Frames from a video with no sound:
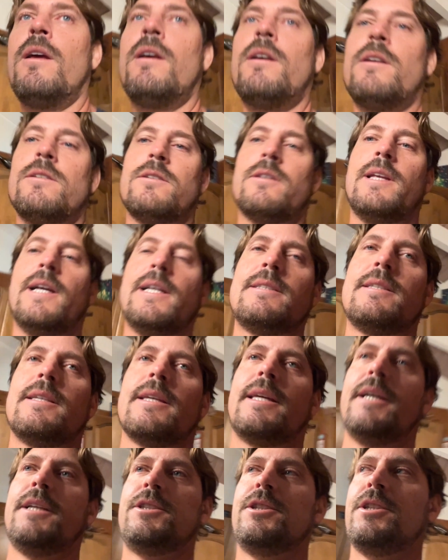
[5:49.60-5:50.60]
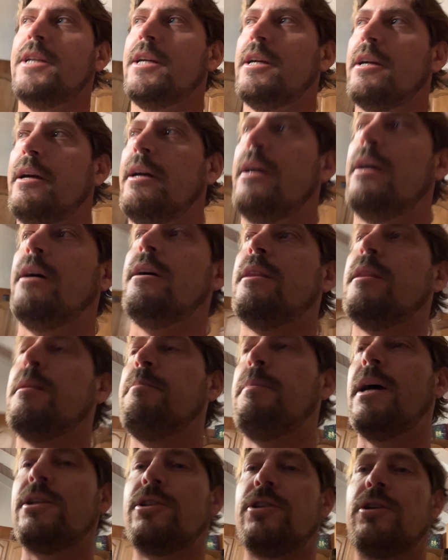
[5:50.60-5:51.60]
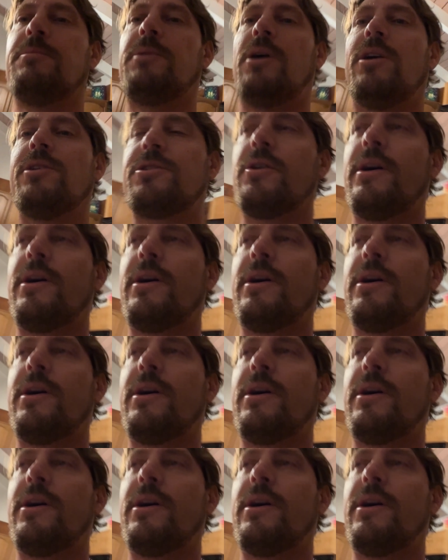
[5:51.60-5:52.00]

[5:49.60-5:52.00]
So that's the kitchen area. The bedroom also